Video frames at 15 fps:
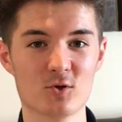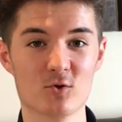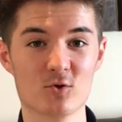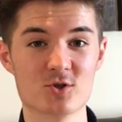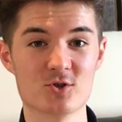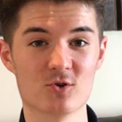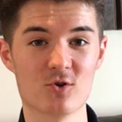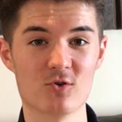your
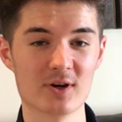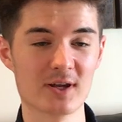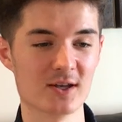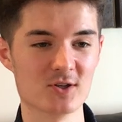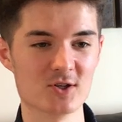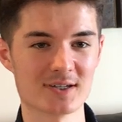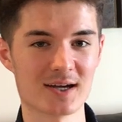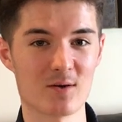story
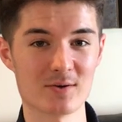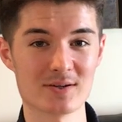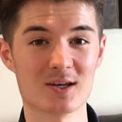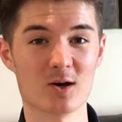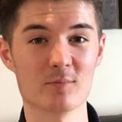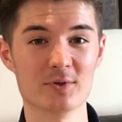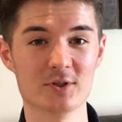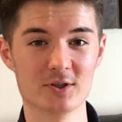and just how it's
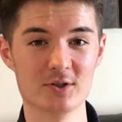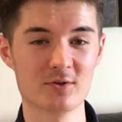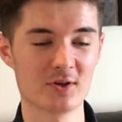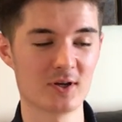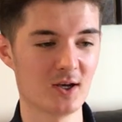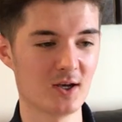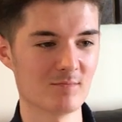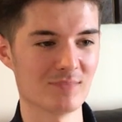helped you,
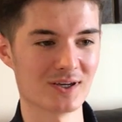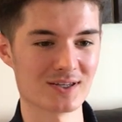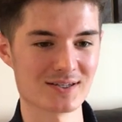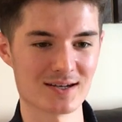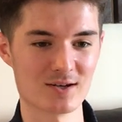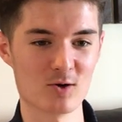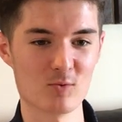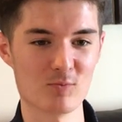because
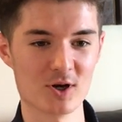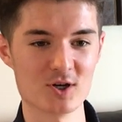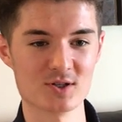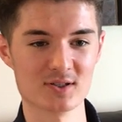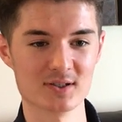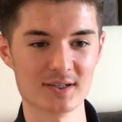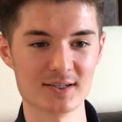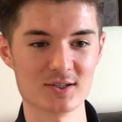I know
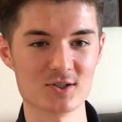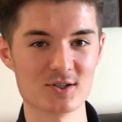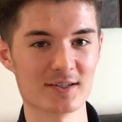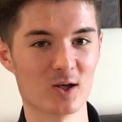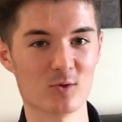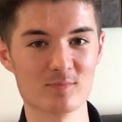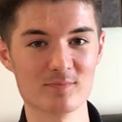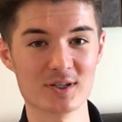personally it's just
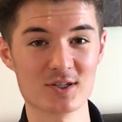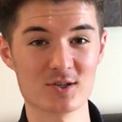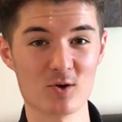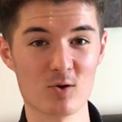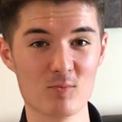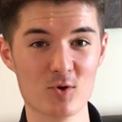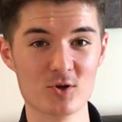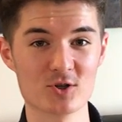helped me
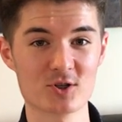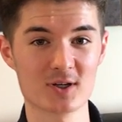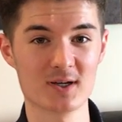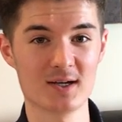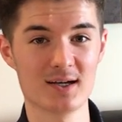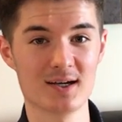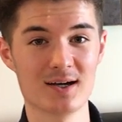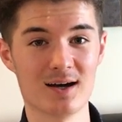so much.
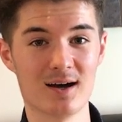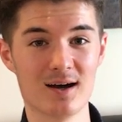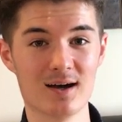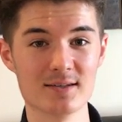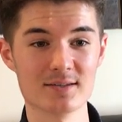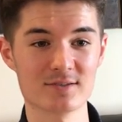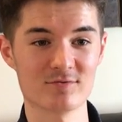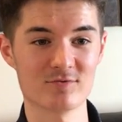
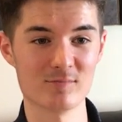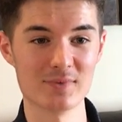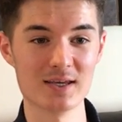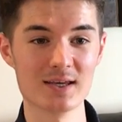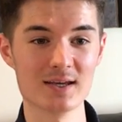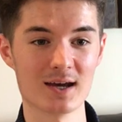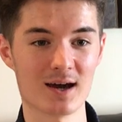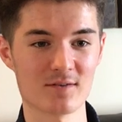And for
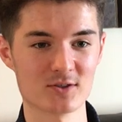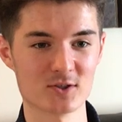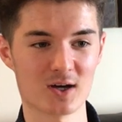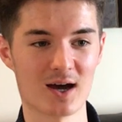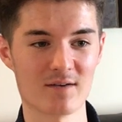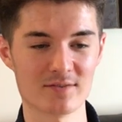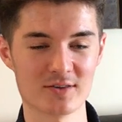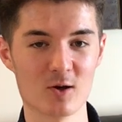me to
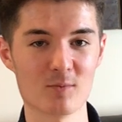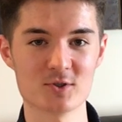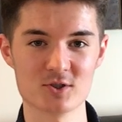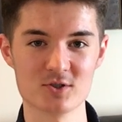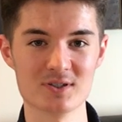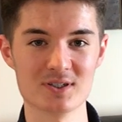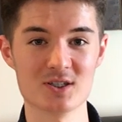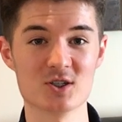have the
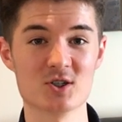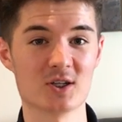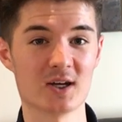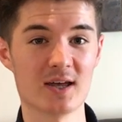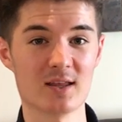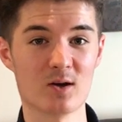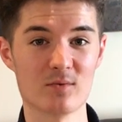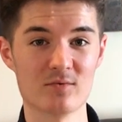opportunity to
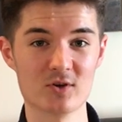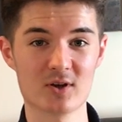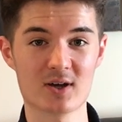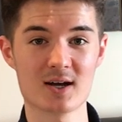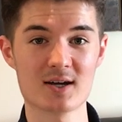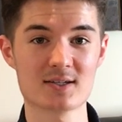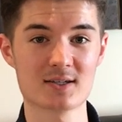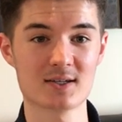share that with you
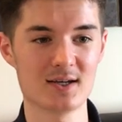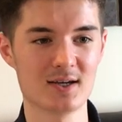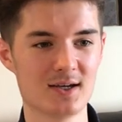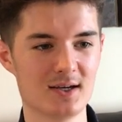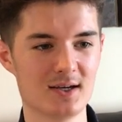guys,